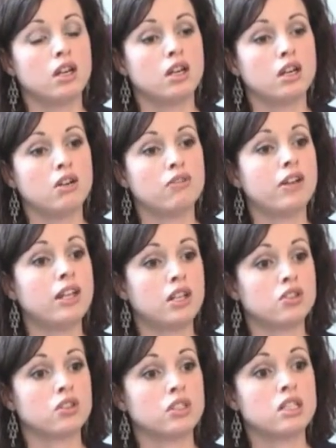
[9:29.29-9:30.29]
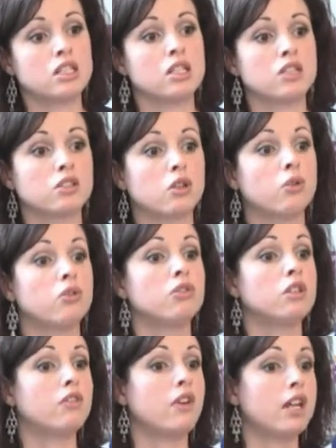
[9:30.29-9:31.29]
financial details go
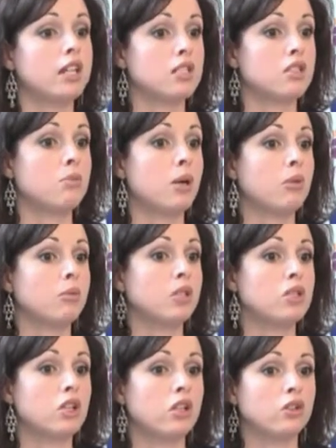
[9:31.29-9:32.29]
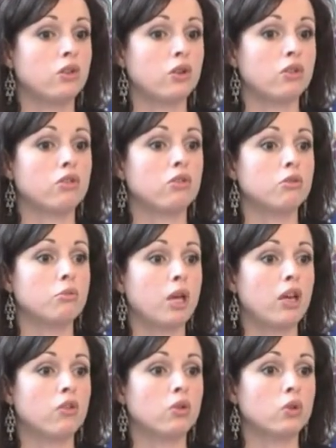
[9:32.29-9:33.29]
through the finance department and not through
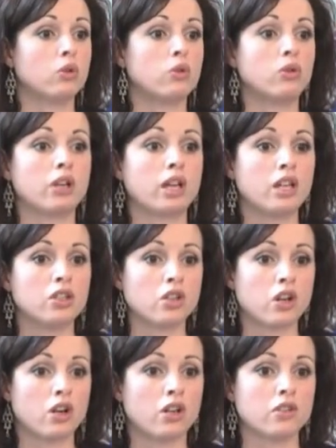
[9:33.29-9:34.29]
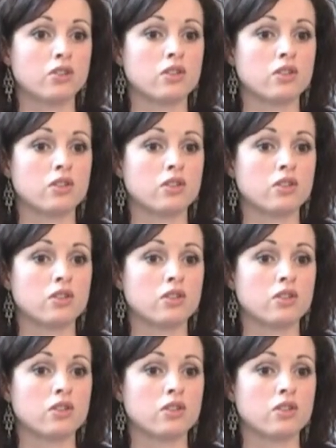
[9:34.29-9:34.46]
payroll or HR.